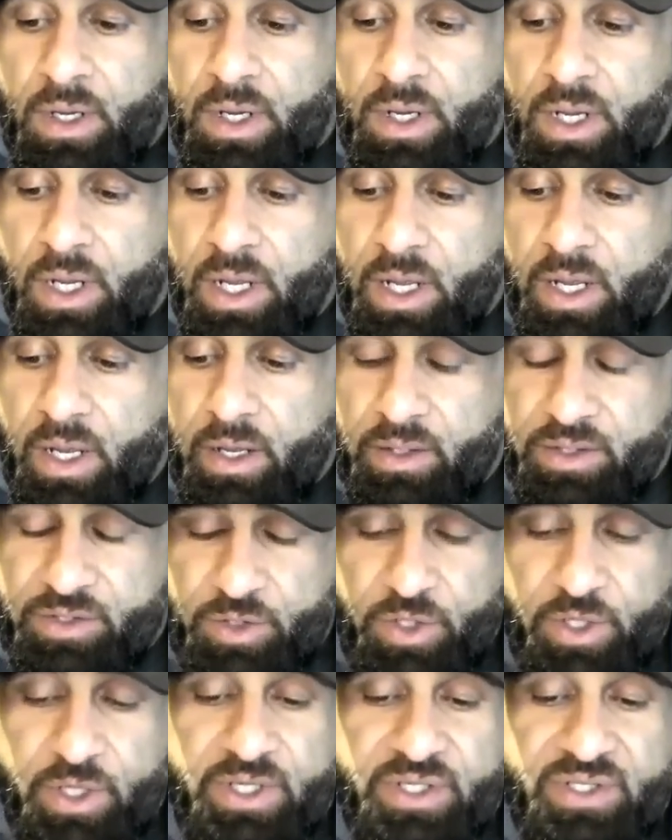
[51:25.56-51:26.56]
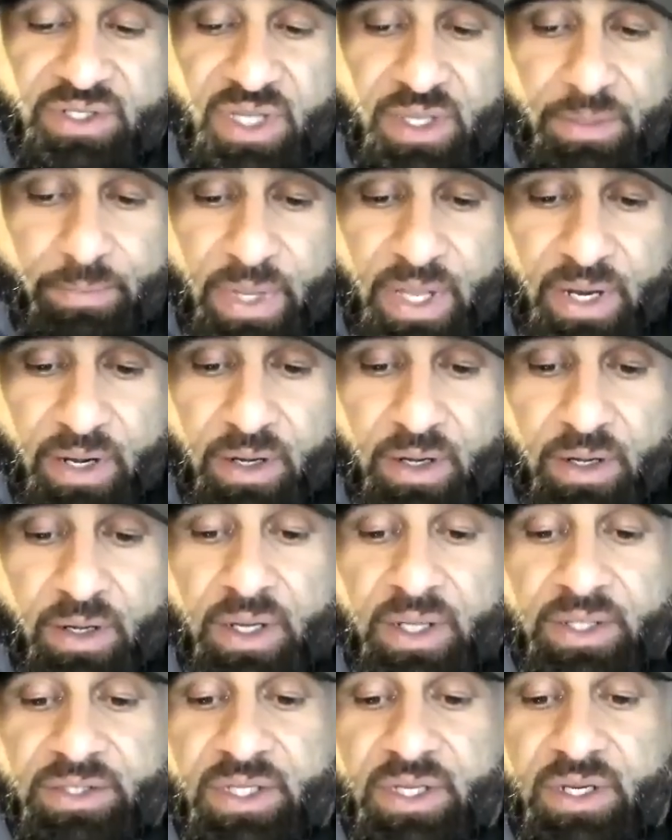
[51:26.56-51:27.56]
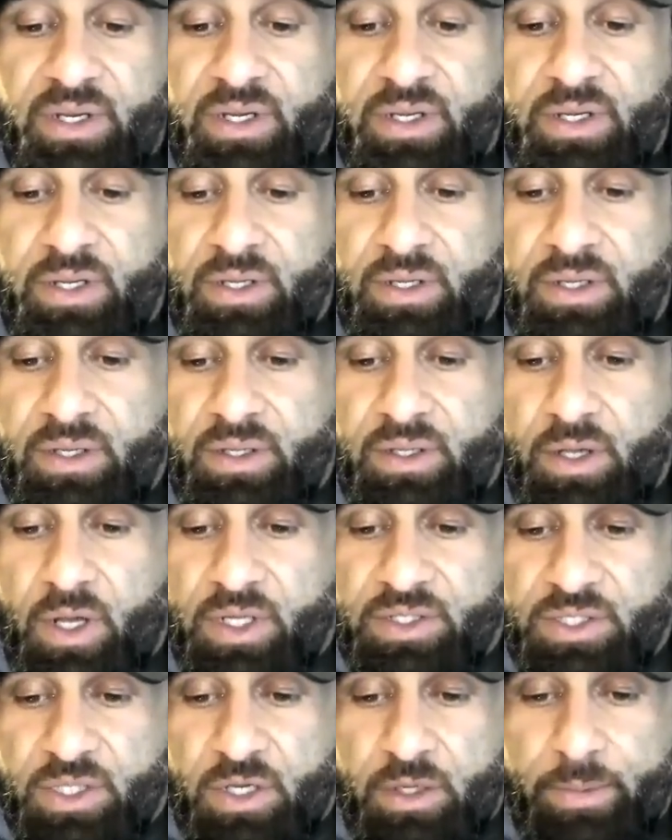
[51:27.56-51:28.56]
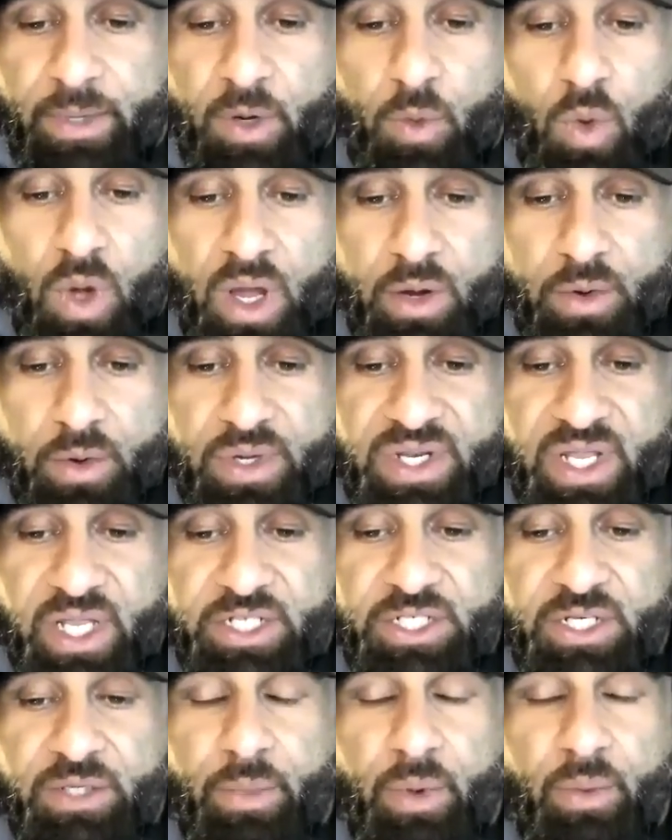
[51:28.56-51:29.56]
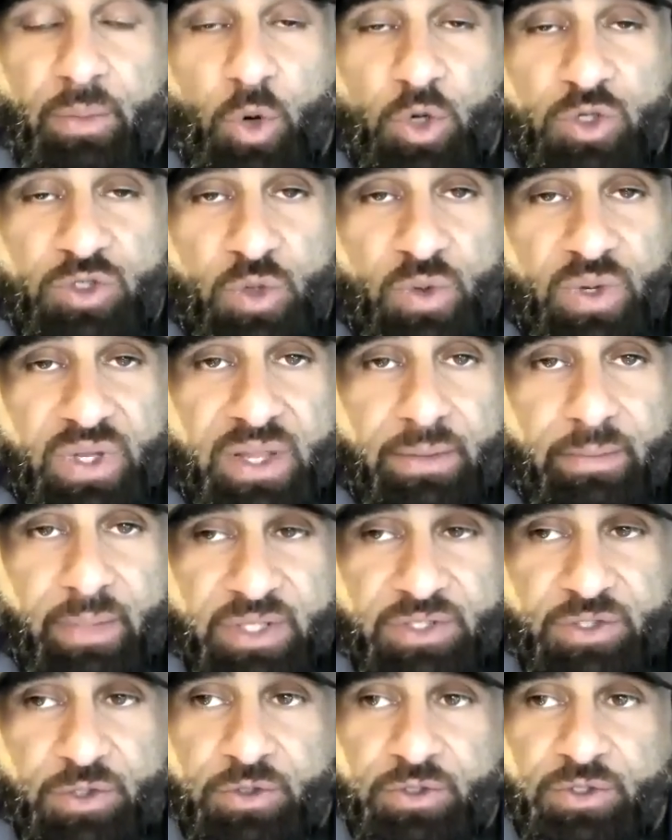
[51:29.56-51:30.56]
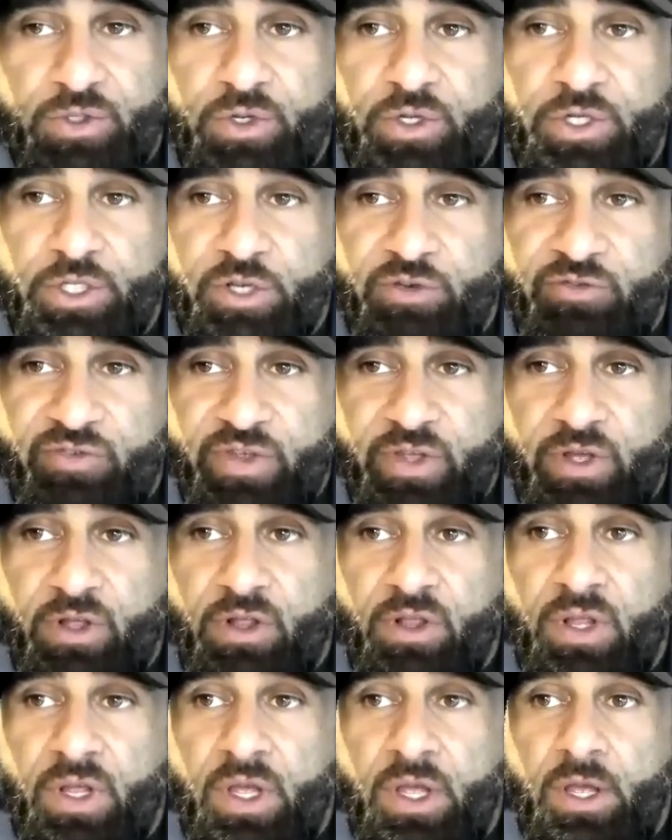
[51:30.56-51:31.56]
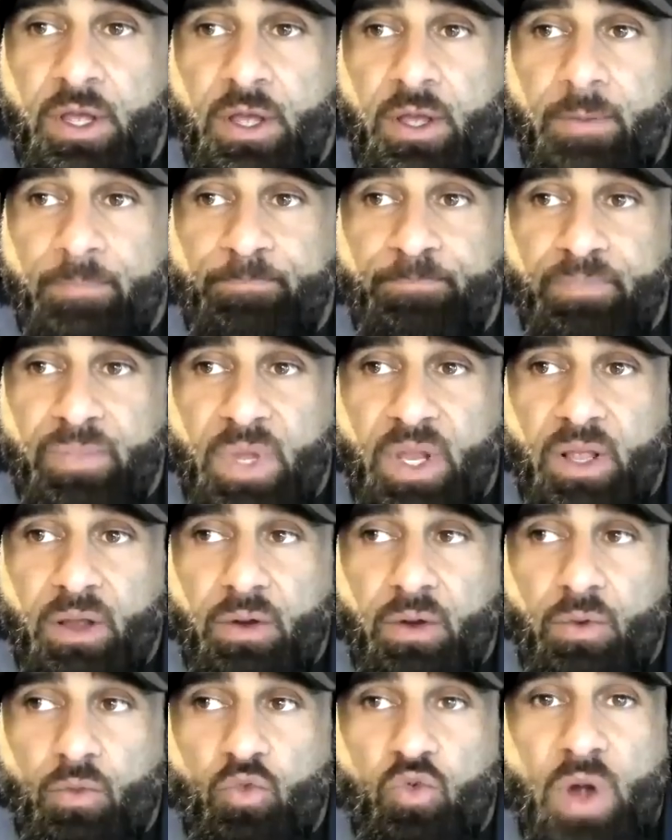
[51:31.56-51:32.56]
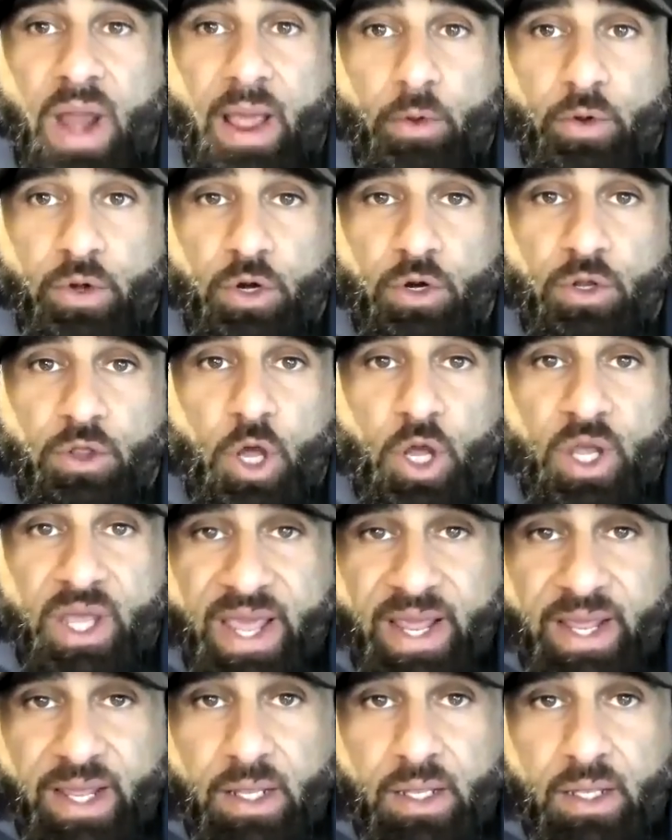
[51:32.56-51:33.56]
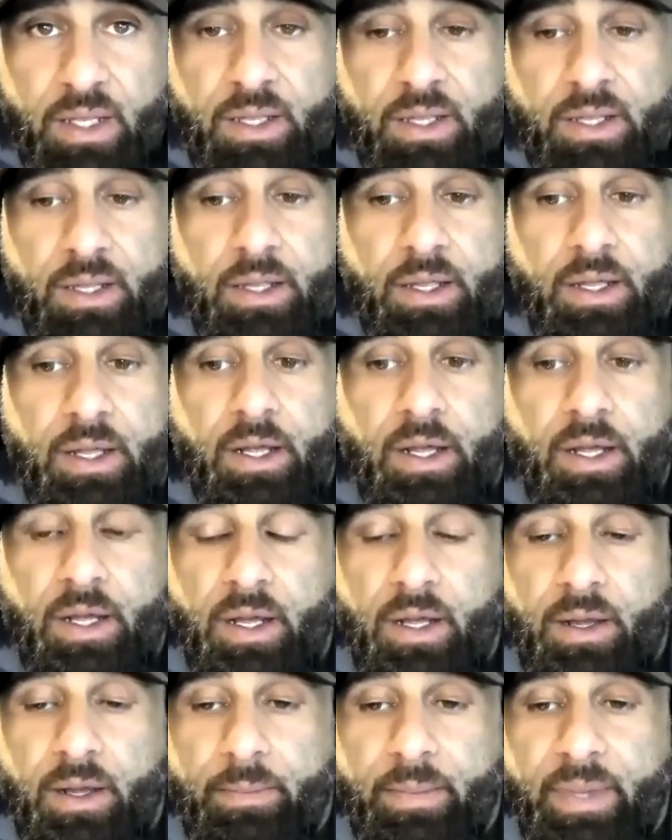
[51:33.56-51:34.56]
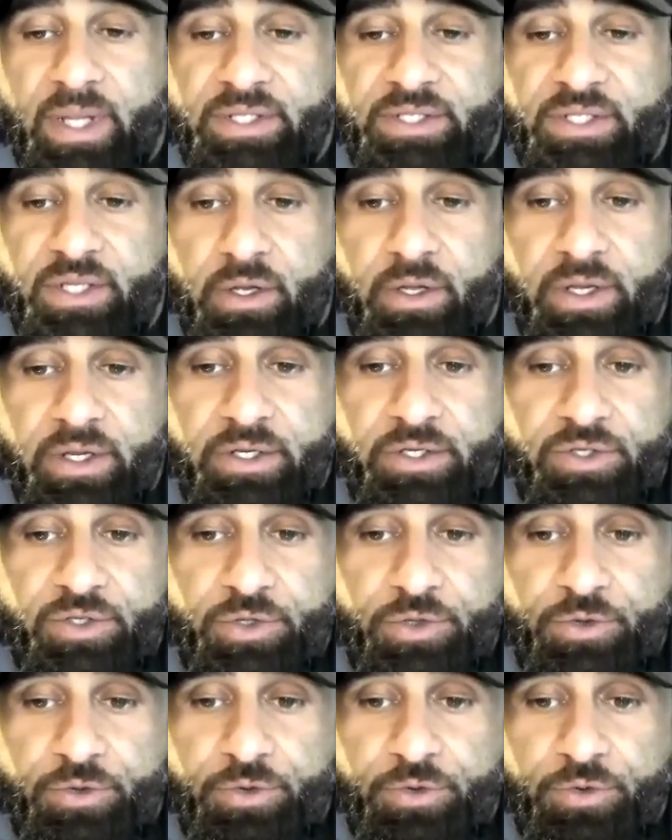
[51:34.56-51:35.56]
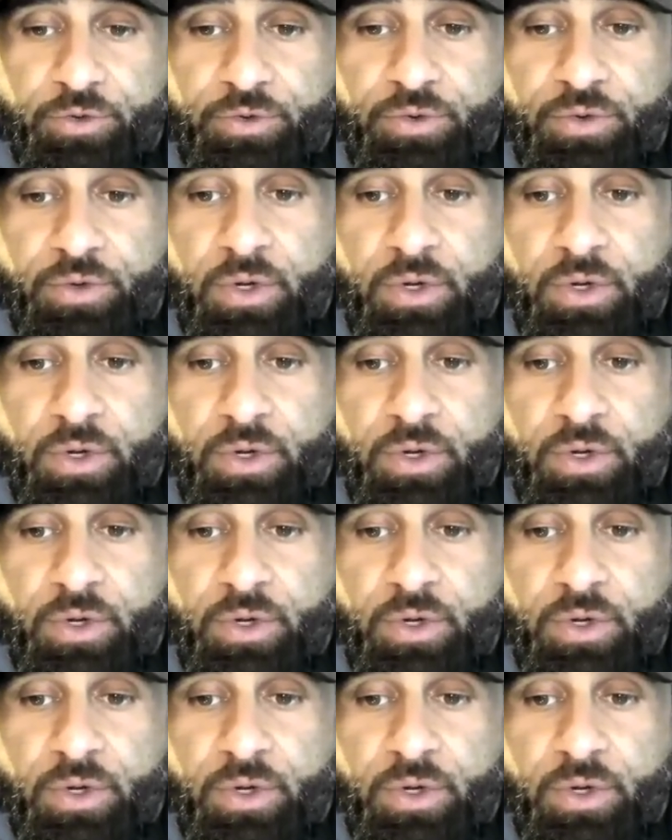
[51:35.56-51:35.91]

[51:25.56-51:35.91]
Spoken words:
So you're going to sleep better. It's going to cause a little bit of water retention, but more so in the muscle. So you should feel rounder looking. It's going to,